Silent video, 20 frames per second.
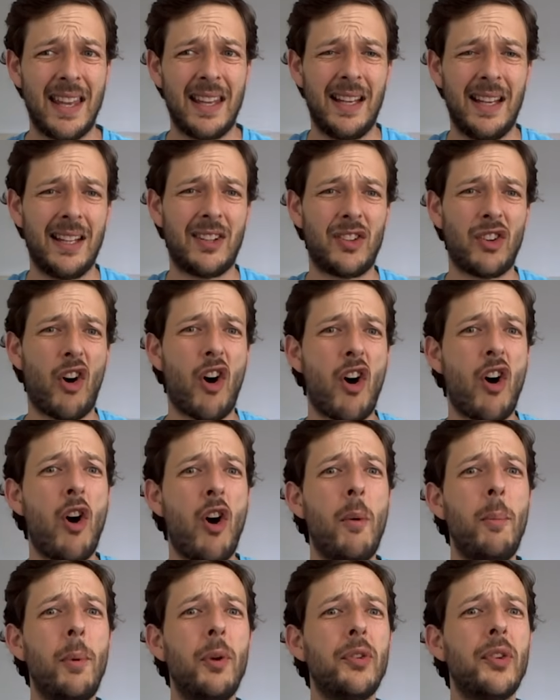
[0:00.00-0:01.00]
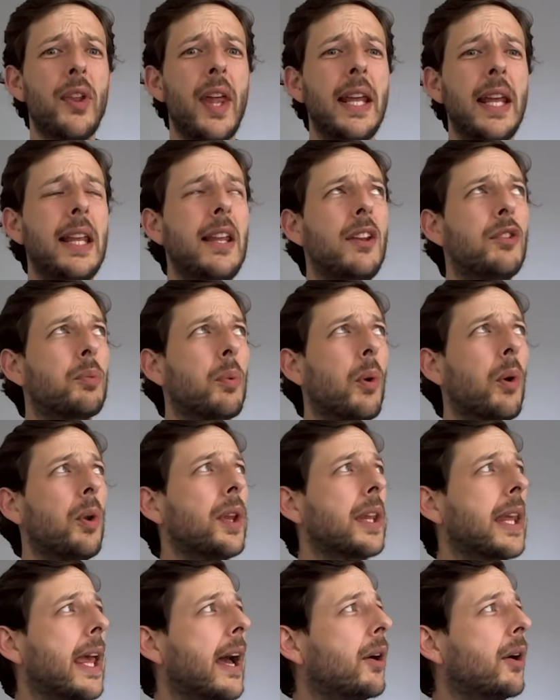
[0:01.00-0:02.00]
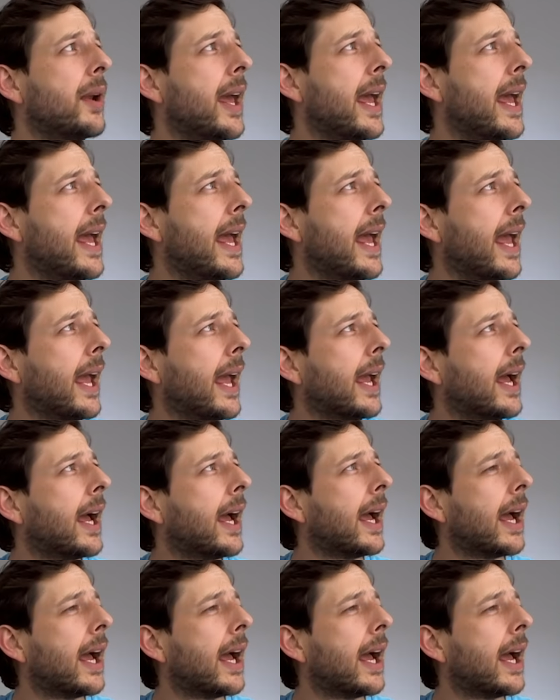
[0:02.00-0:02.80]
It's almost like he's rolling out a